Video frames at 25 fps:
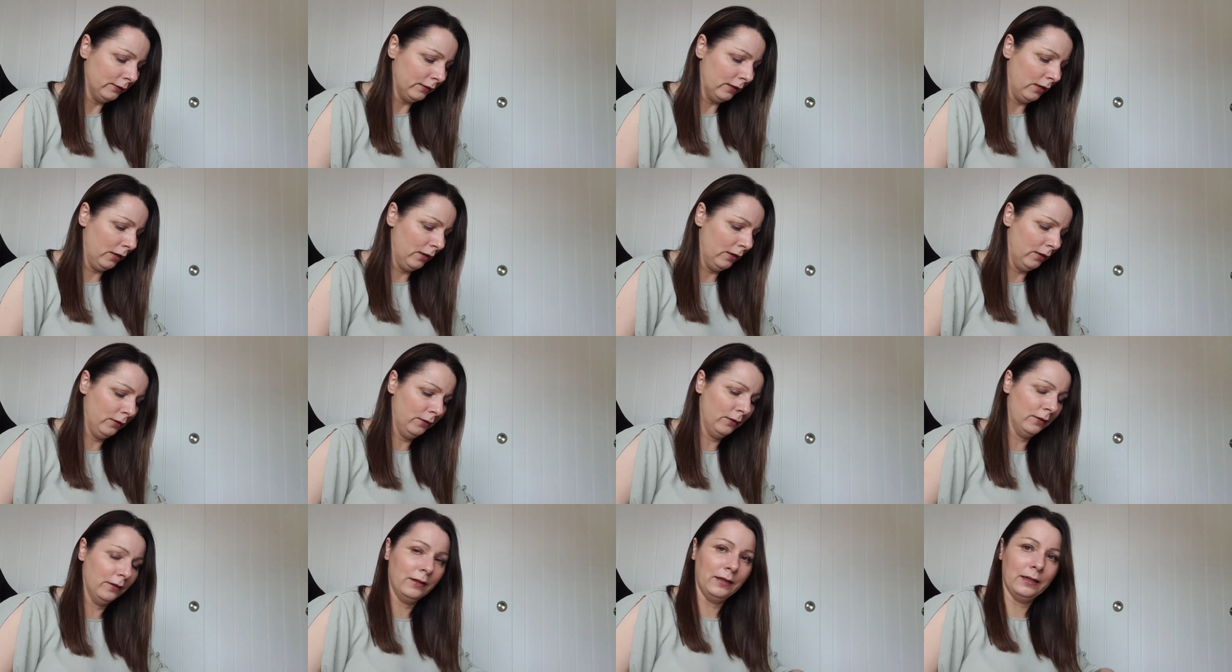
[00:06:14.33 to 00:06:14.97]

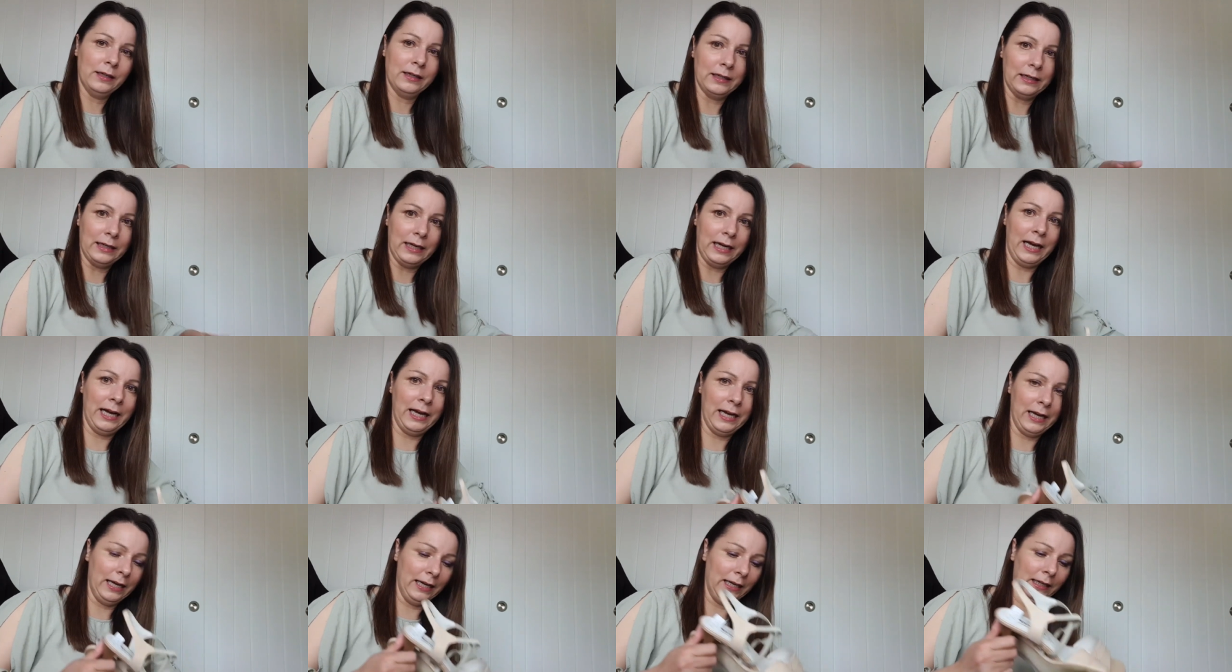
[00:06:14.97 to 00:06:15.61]
So
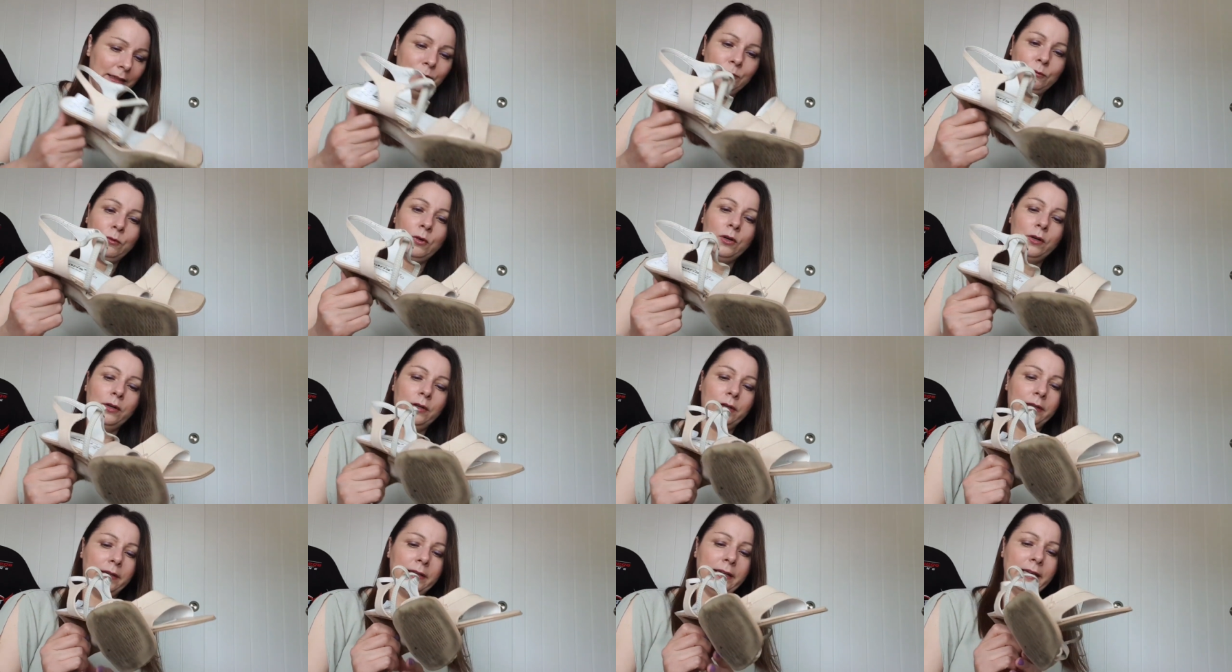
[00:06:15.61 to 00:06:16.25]
uh,
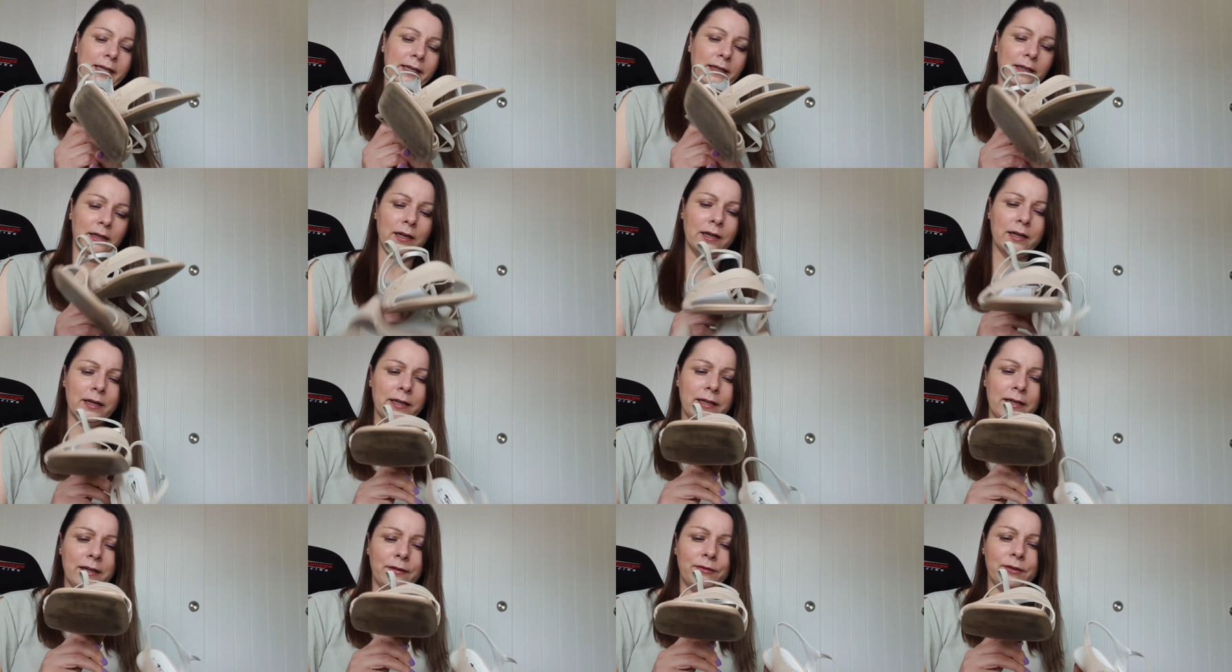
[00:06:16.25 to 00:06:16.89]
what they I
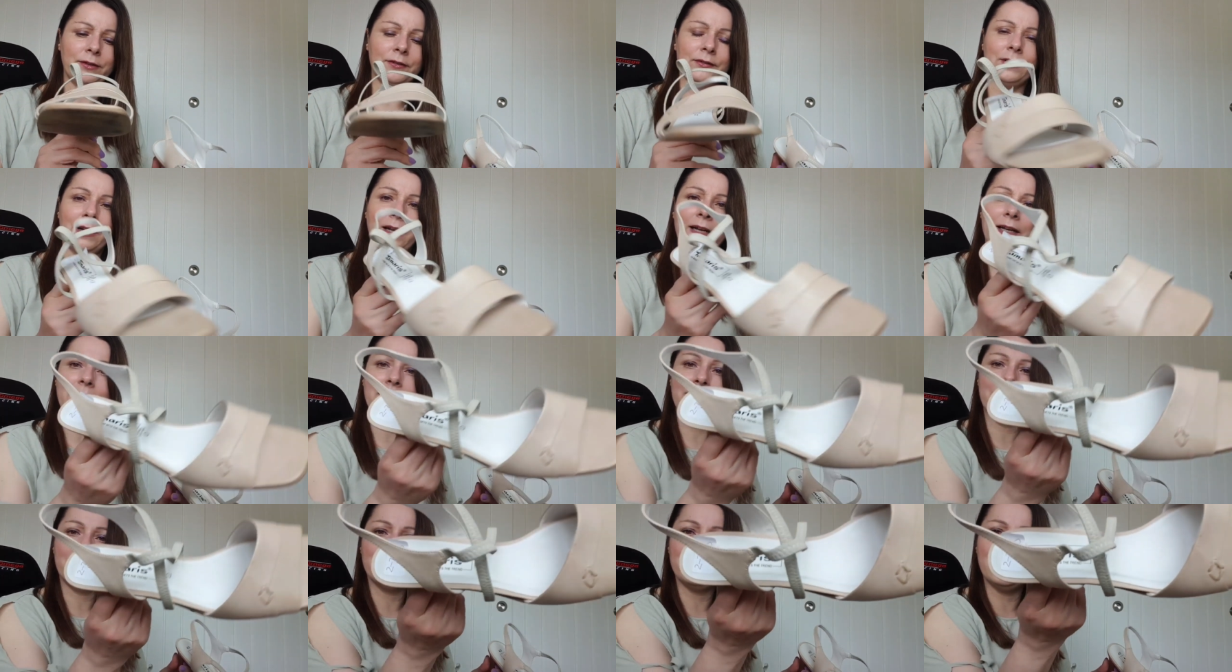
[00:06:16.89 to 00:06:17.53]
can never
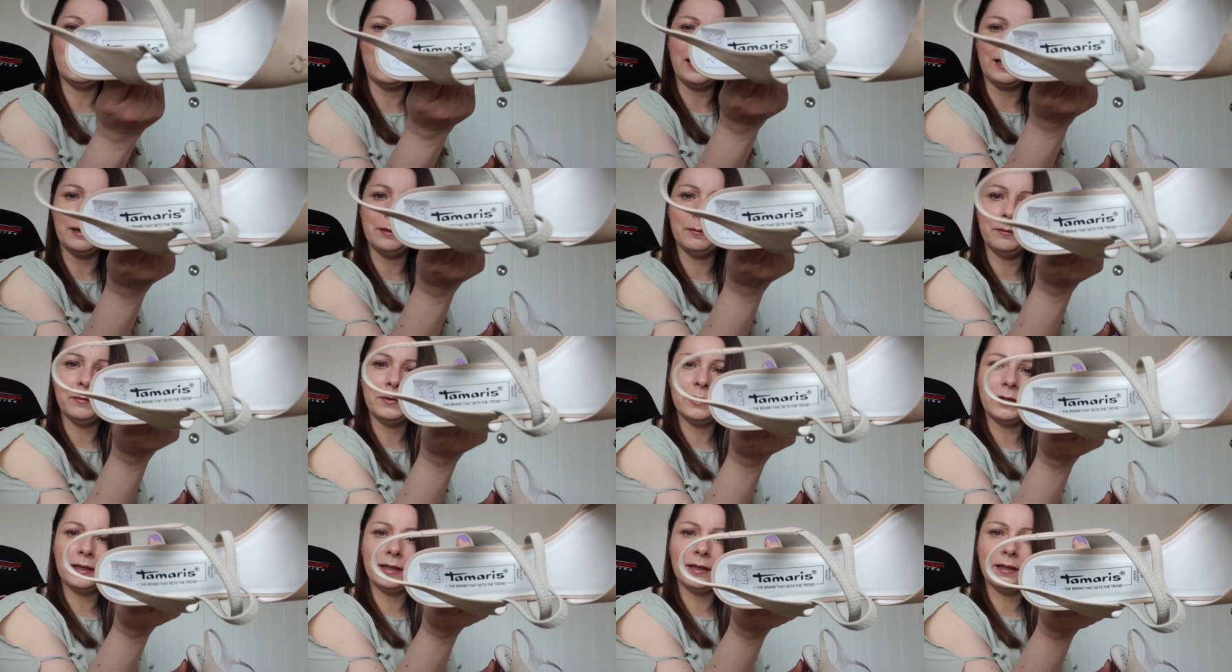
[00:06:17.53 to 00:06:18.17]
say this
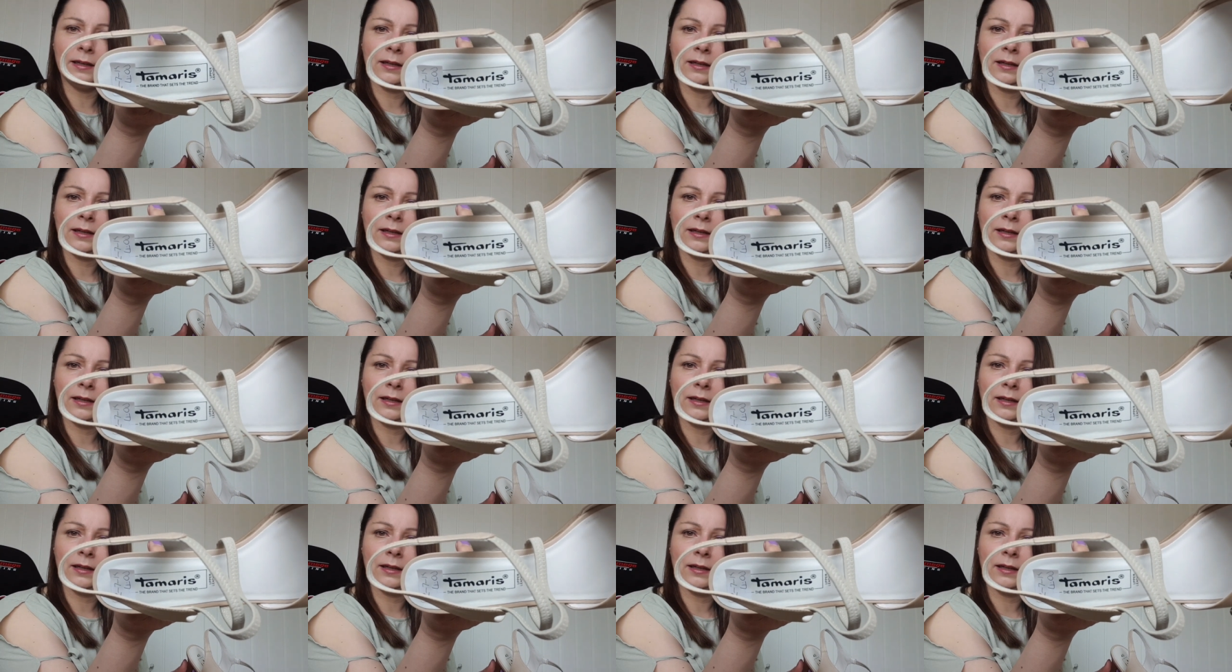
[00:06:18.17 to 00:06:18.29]
name.